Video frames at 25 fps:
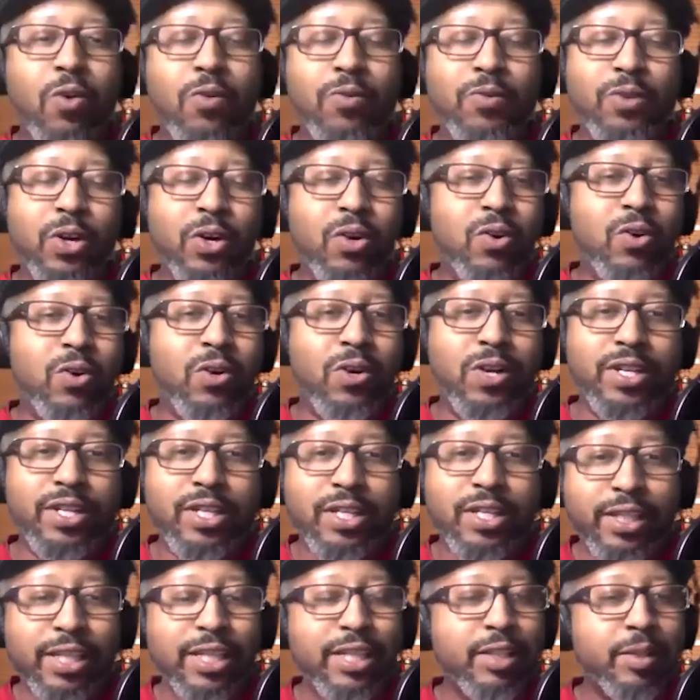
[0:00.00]
on
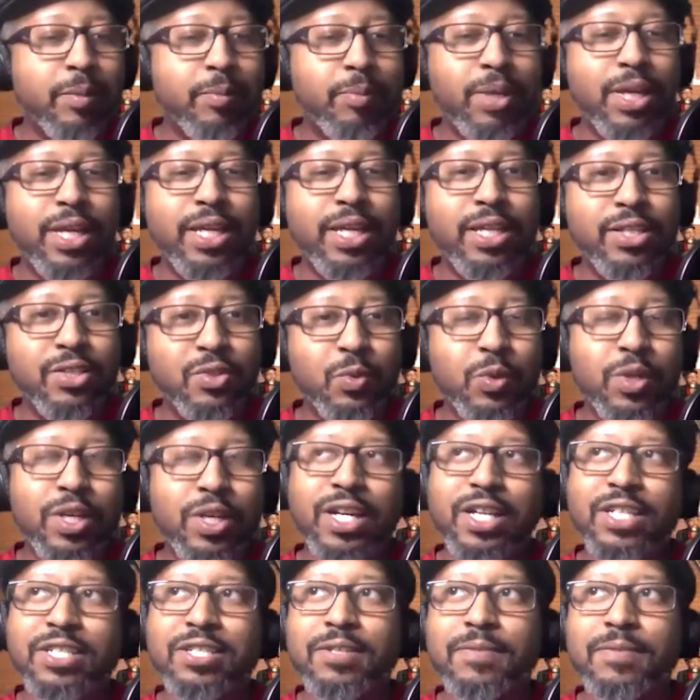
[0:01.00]
the Legal Opinions with
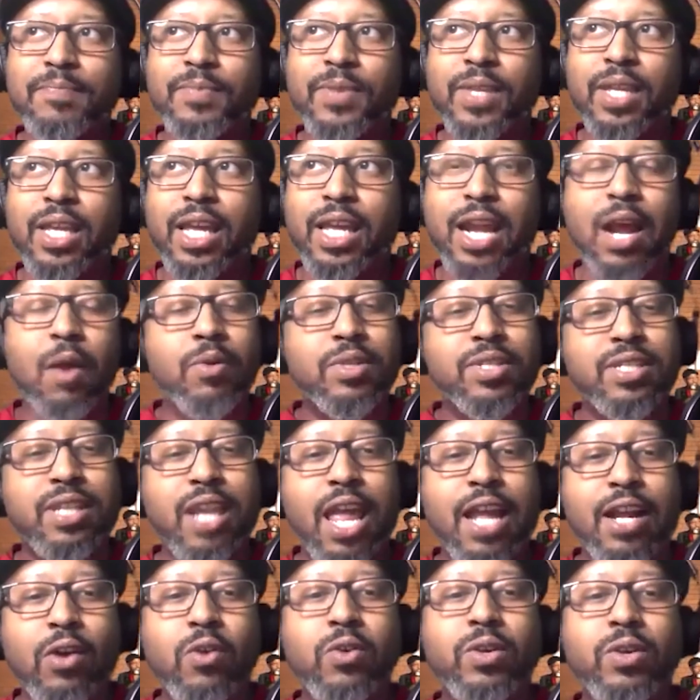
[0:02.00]
us, and I was
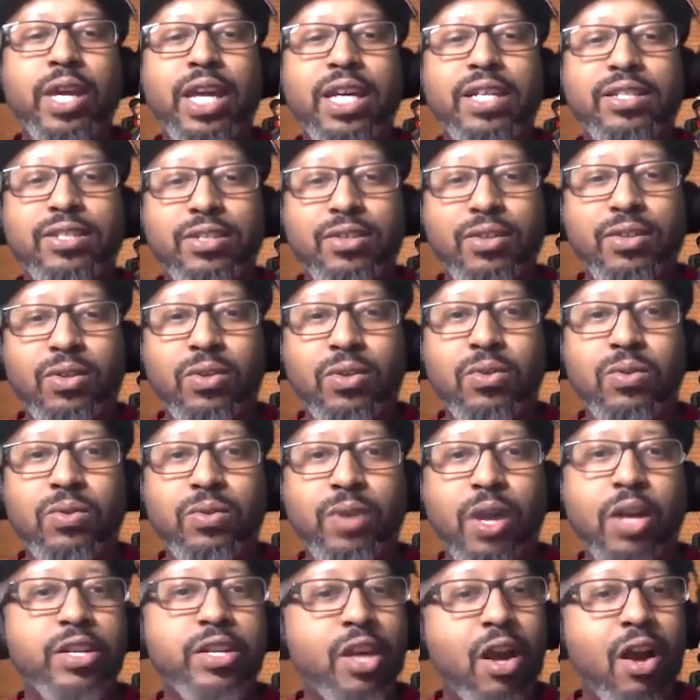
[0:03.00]
like, okay, so
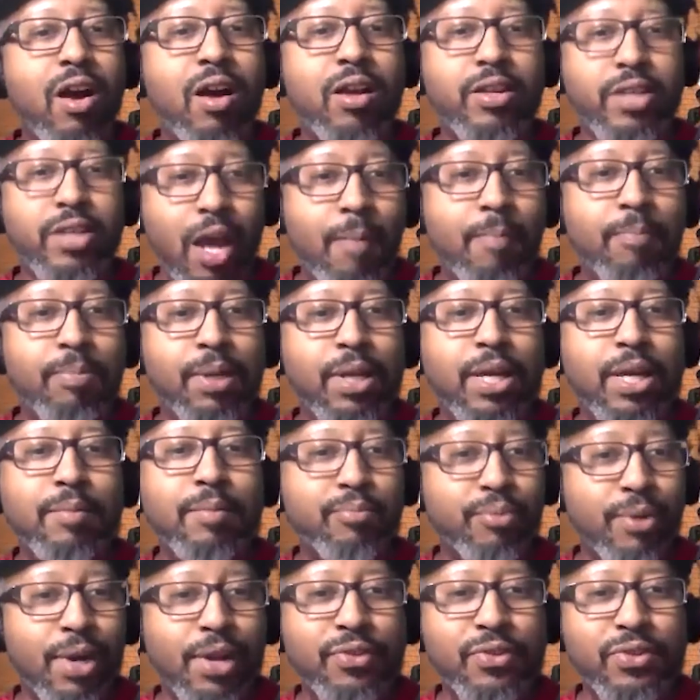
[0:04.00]
are y'all blood
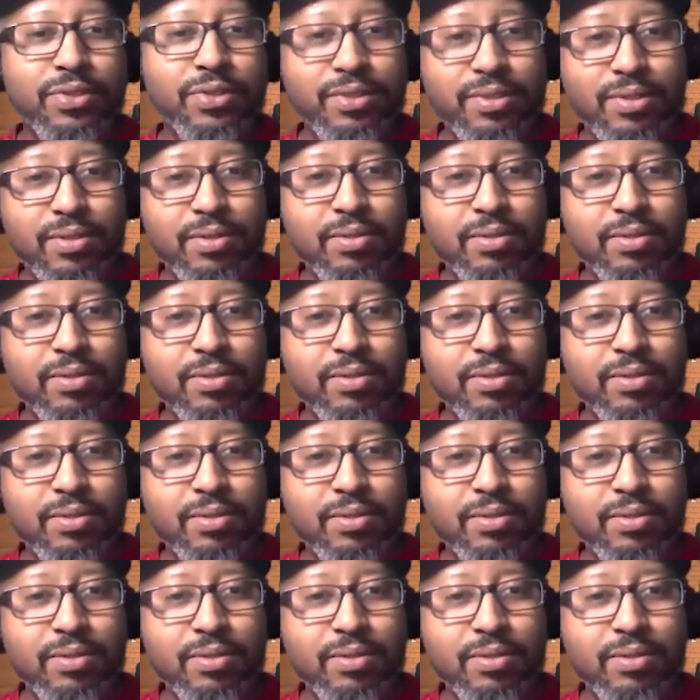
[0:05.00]
brothers?